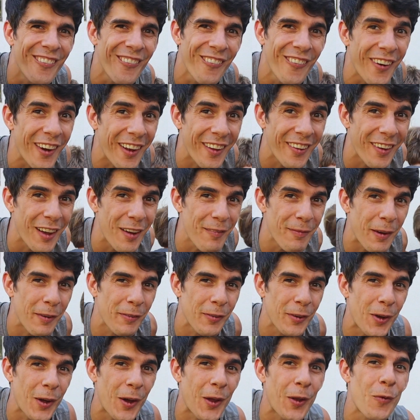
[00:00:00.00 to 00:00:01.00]
What is up,
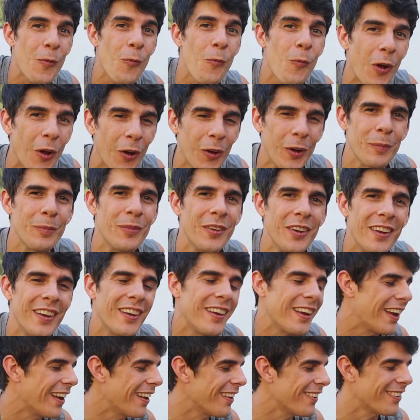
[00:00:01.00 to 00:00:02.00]
everyone? Welcome to
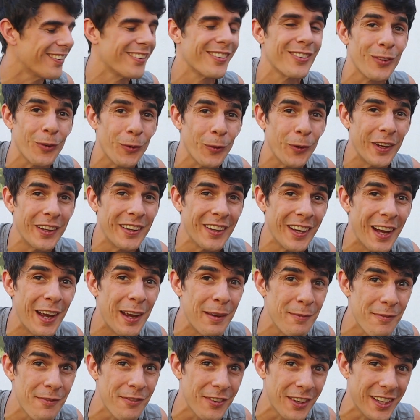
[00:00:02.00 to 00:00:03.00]
today's
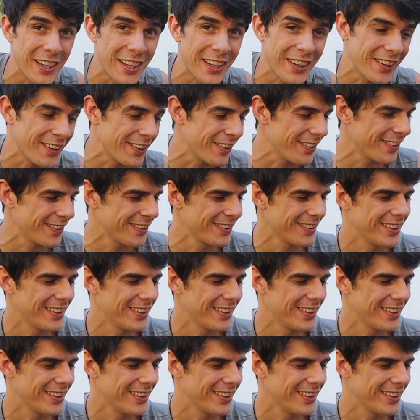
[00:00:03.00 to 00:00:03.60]
storytime video.